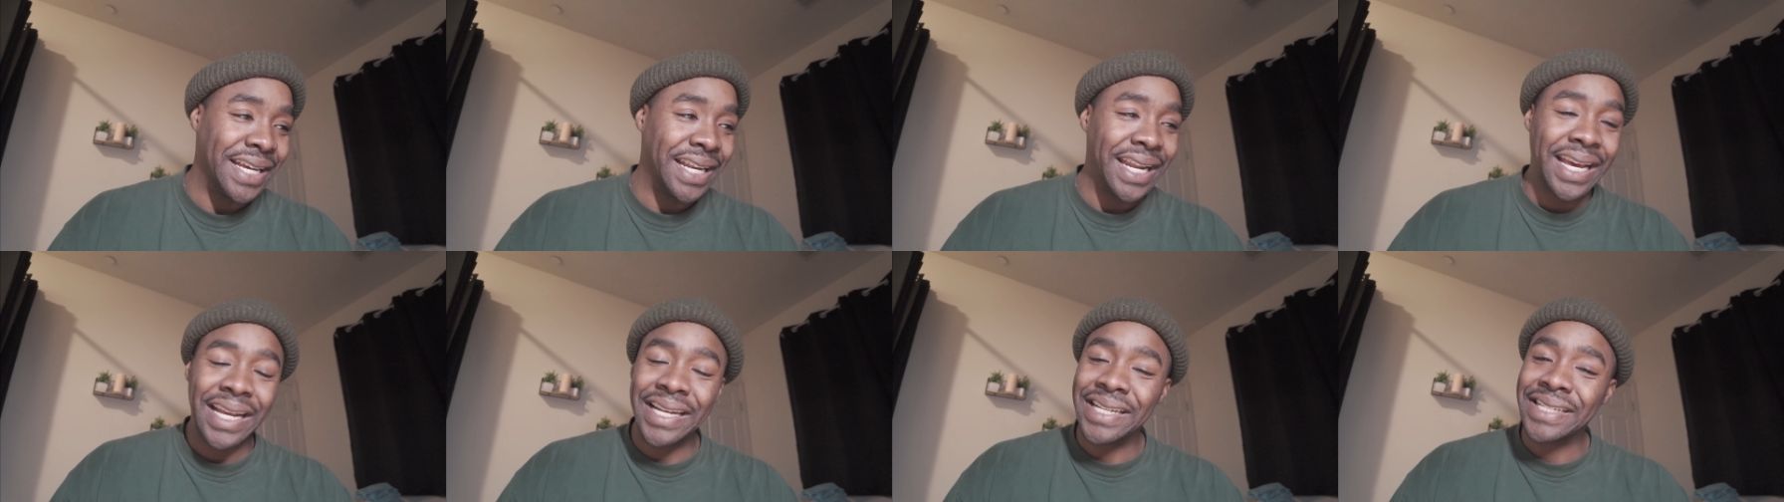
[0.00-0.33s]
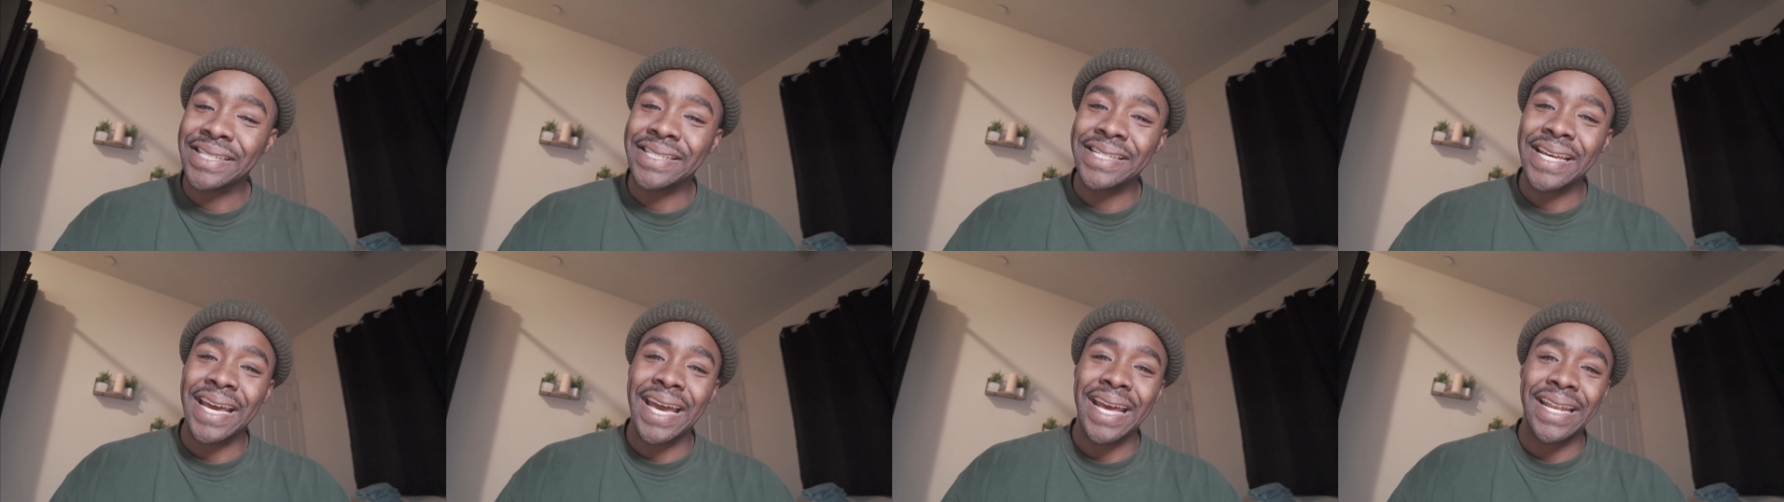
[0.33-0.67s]
ain't a
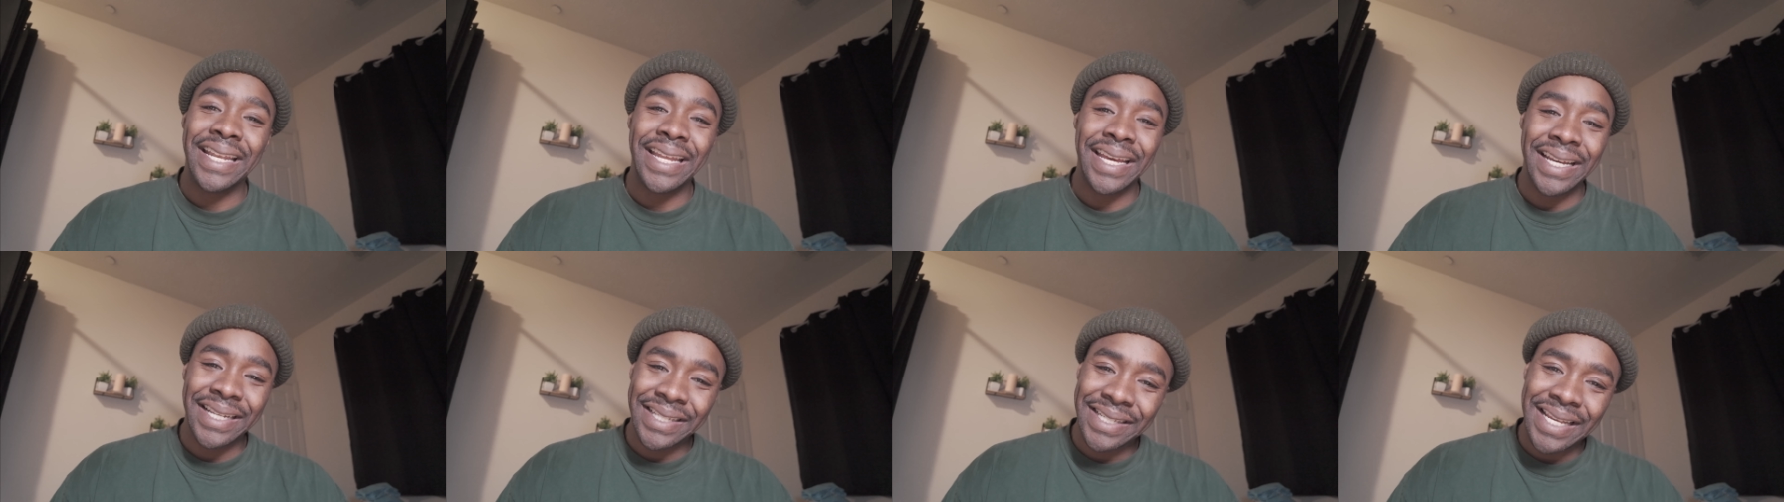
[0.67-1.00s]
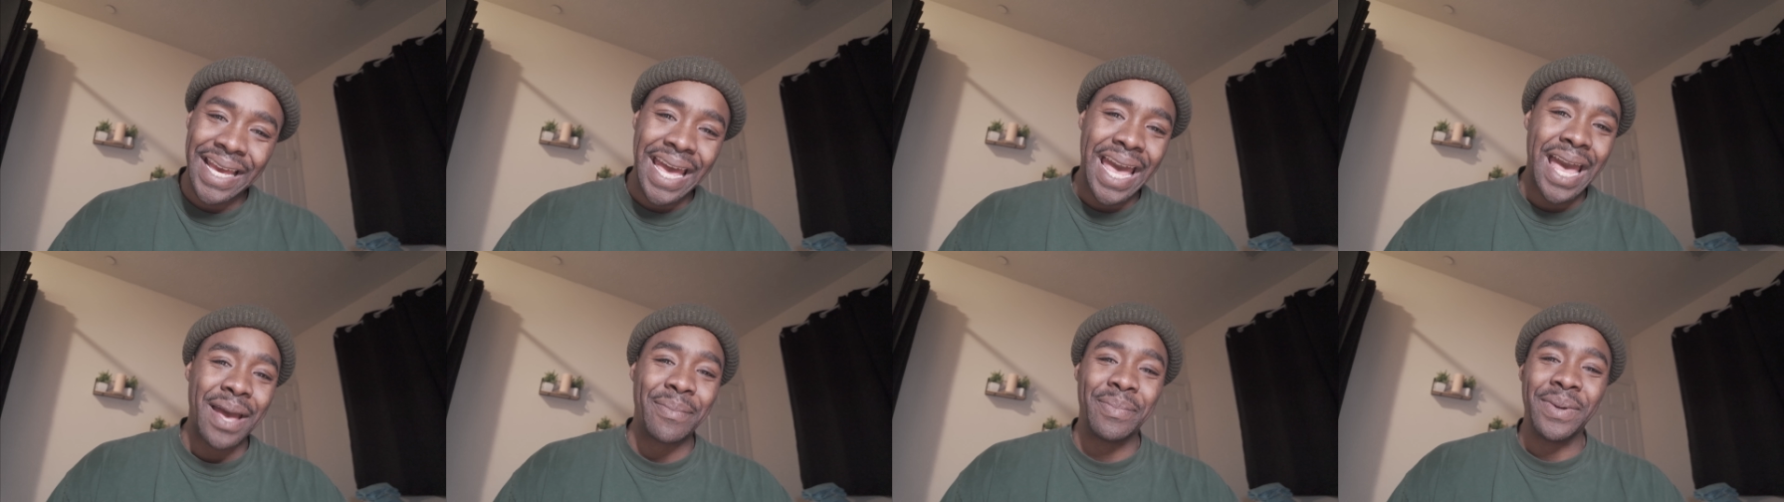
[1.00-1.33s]
sad day, it's a
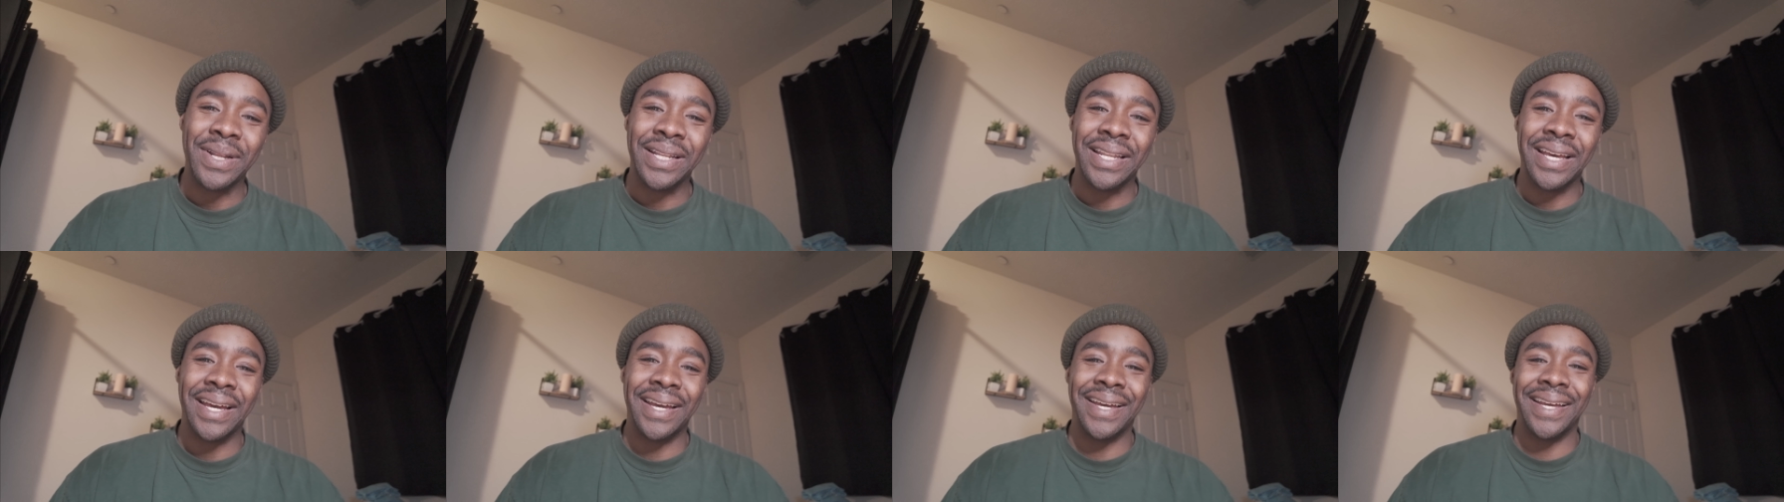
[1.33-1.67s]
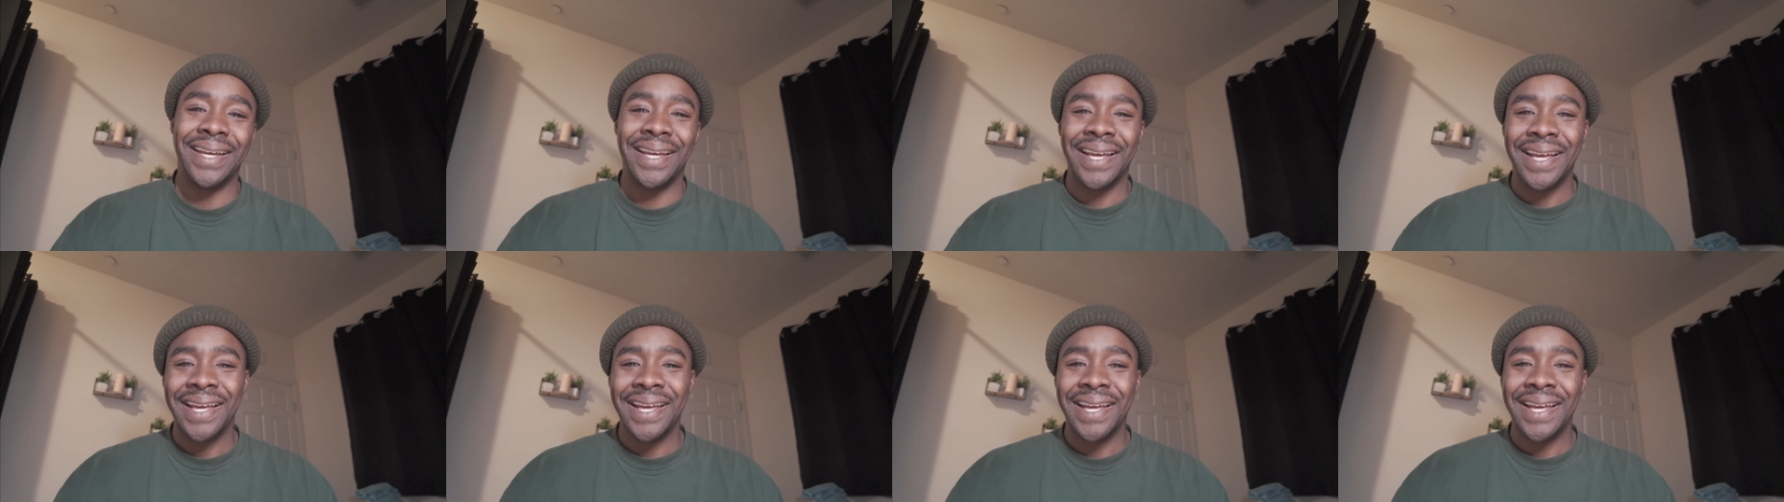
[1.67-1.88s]
happy day.